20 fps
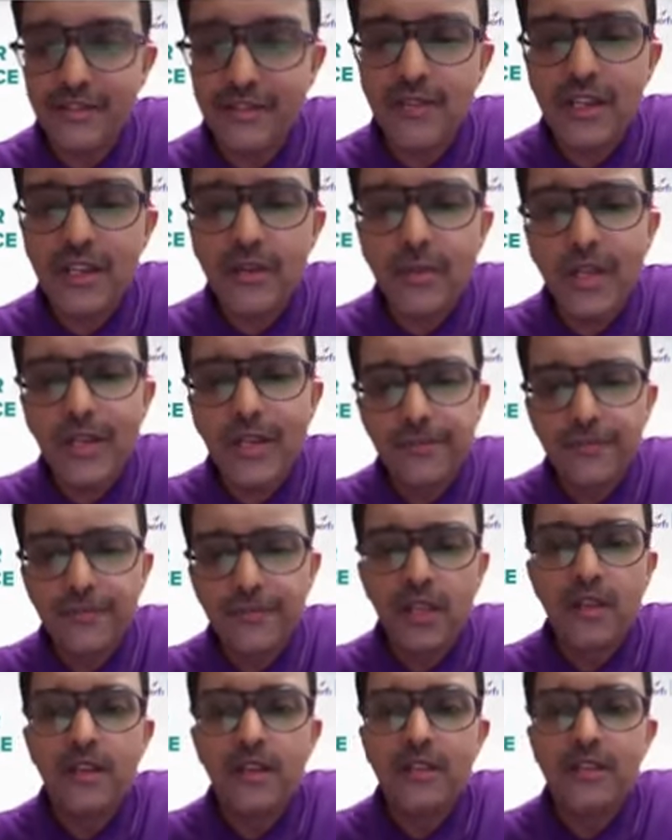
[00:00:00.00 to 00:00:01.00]
So that way,
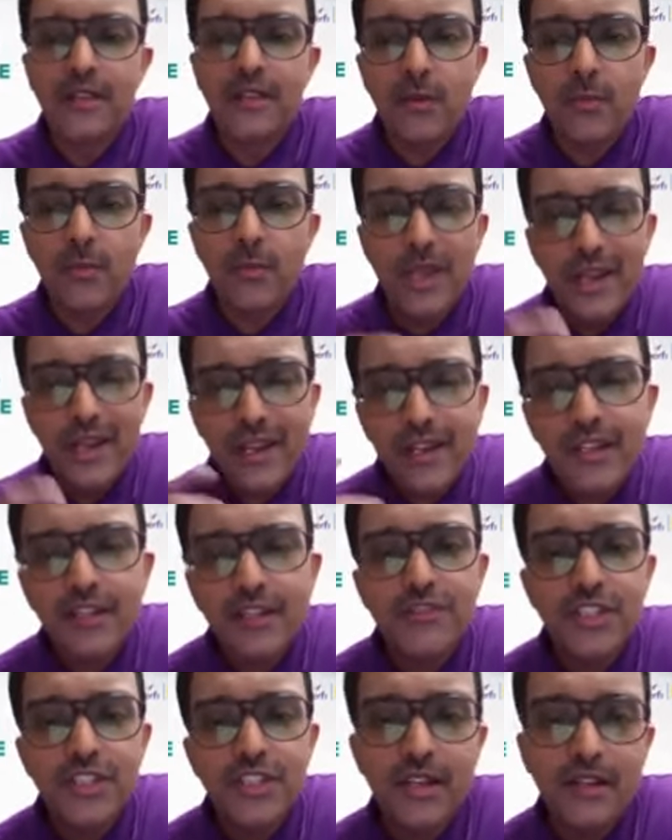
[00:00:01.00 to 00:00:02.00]
there are a variety
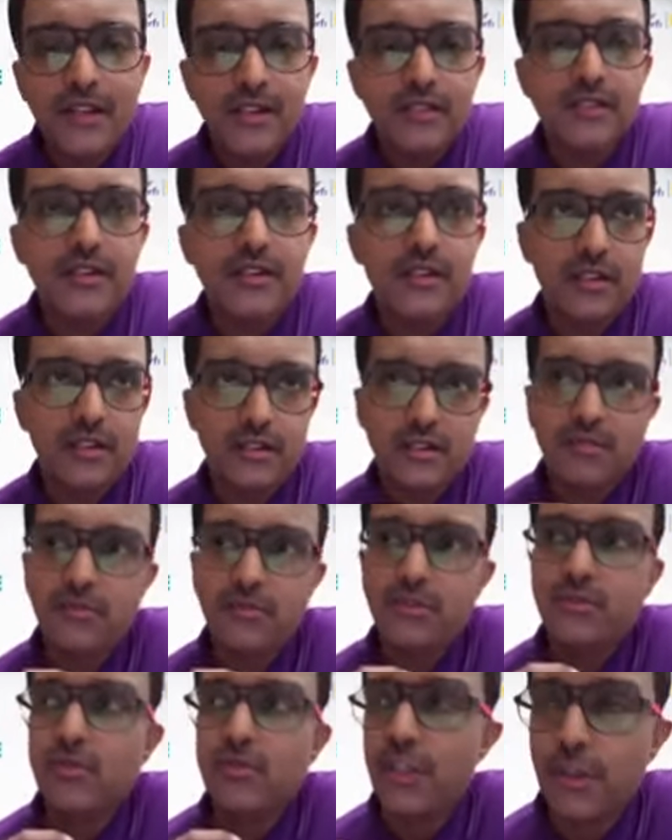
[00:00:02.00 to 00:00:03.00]
of channels that
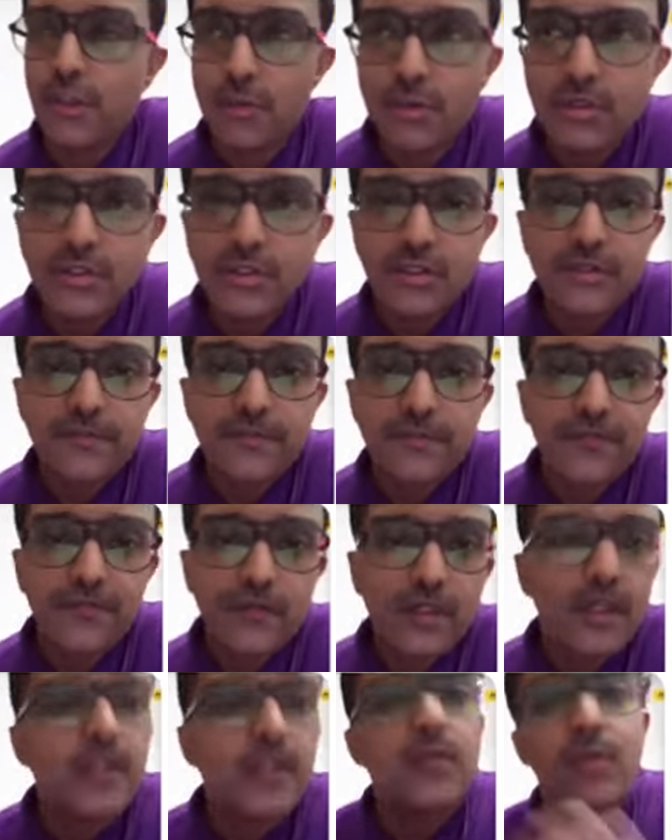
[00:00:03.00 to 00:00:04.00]
customers would use
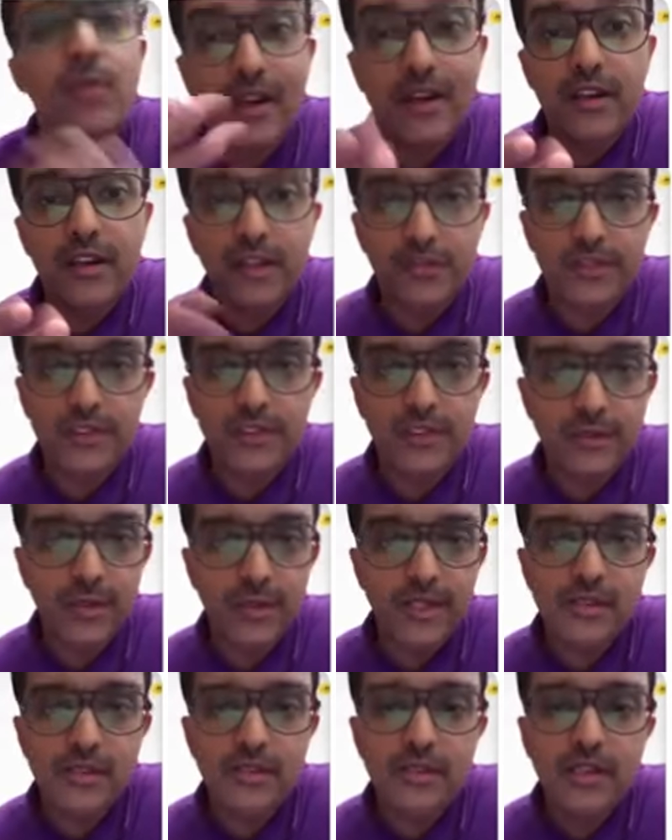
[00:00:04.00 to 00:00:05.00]
in variety of
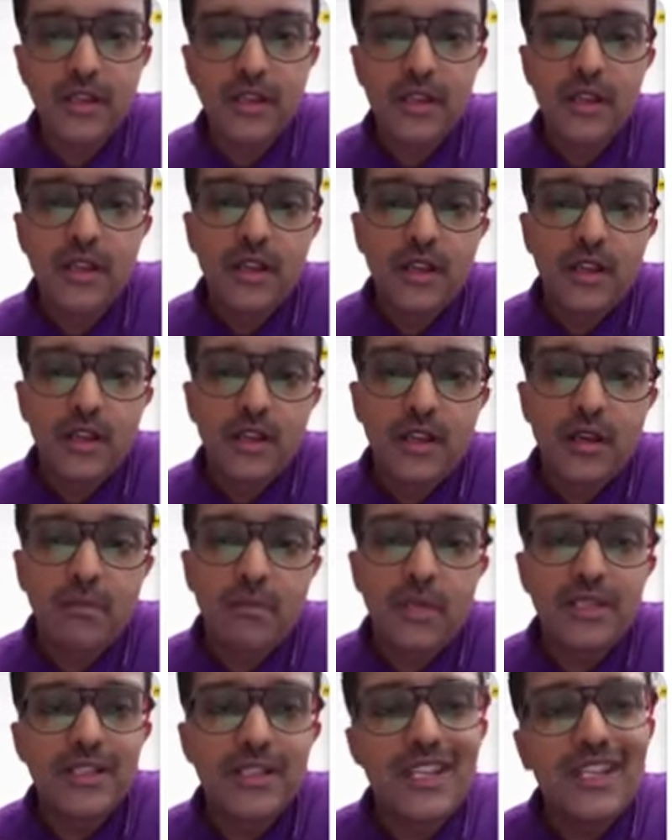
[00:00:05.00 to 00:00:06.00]
situations
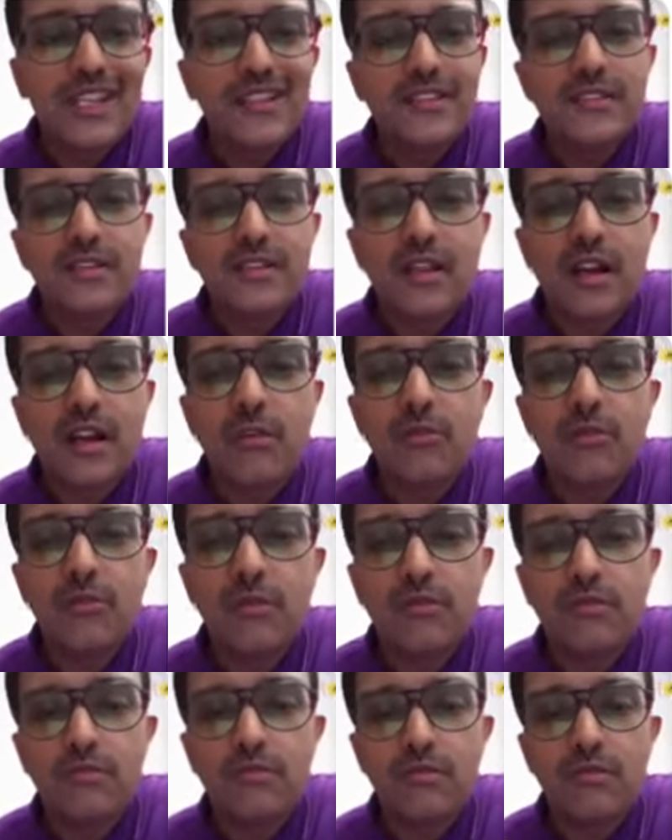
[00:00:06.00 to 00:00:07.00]
but the key is how
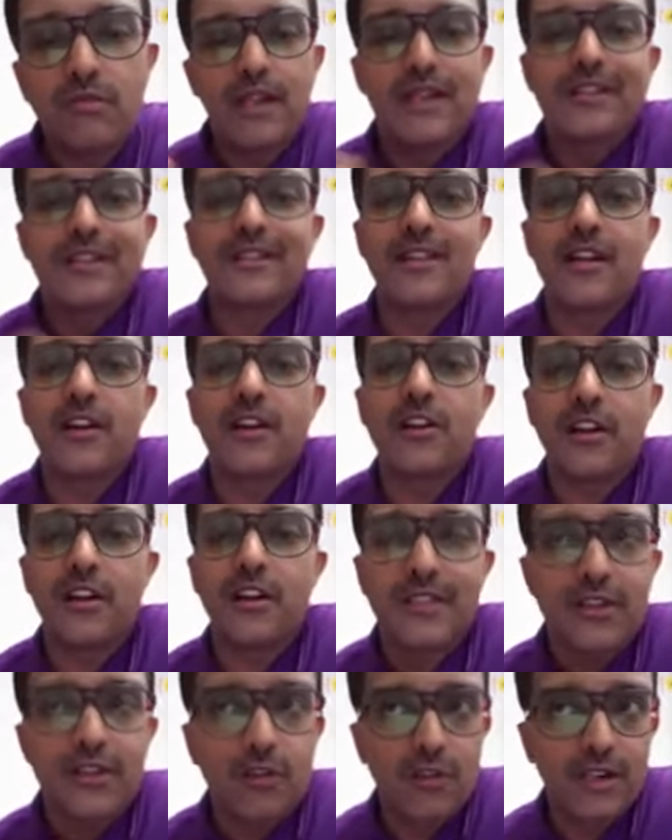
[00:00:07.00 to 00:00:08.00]
as our,
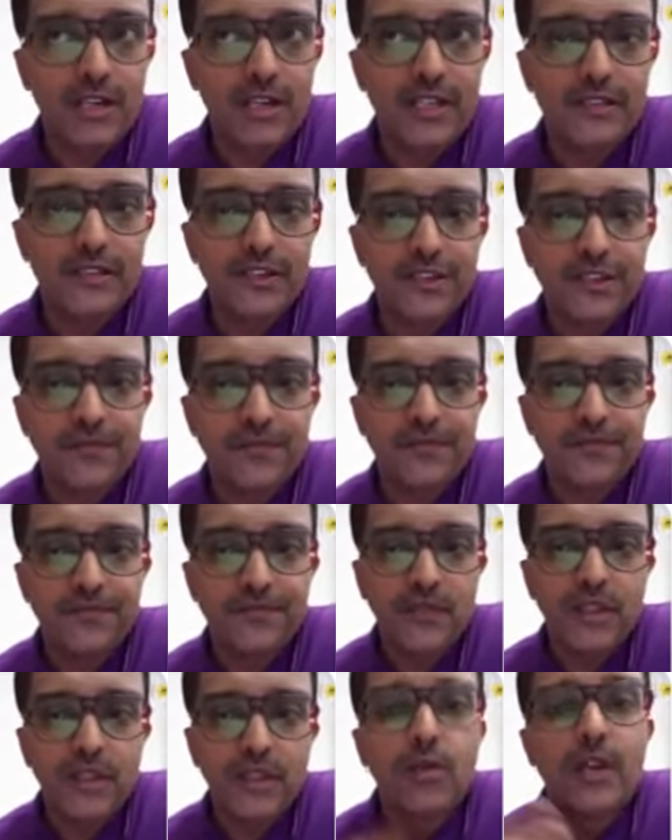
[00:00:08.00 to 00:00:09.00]
as an organization
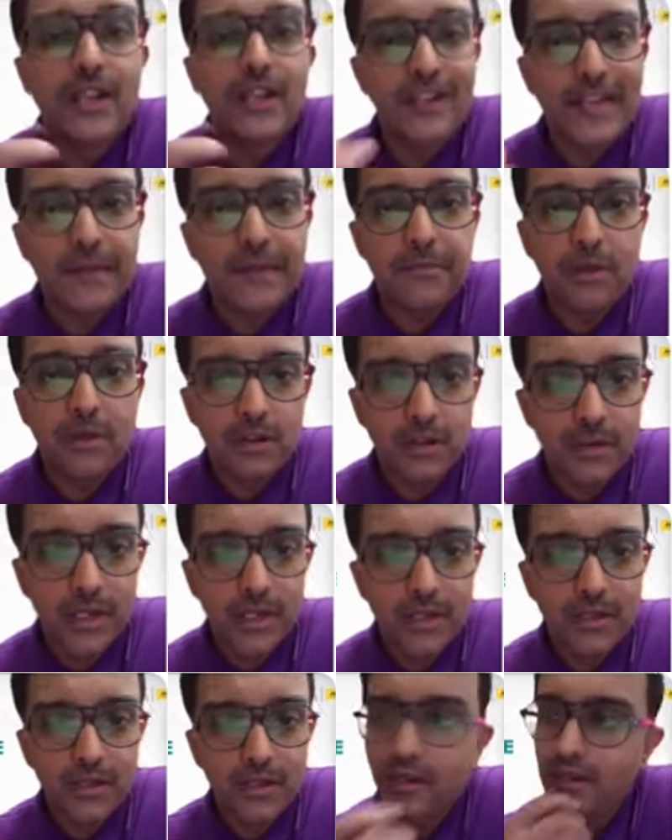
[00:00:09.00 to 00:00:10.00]
you can tap onto
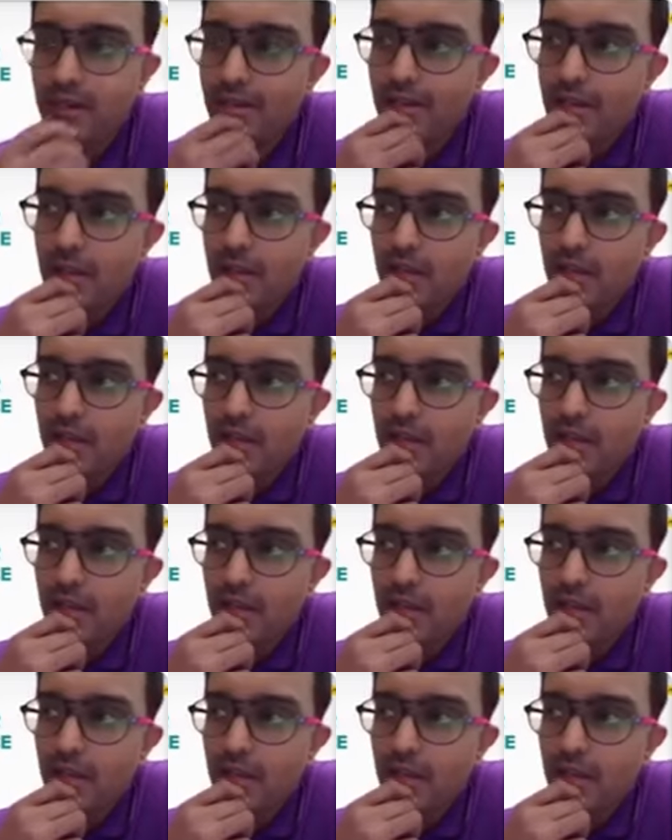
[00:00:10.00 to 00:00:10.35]
it right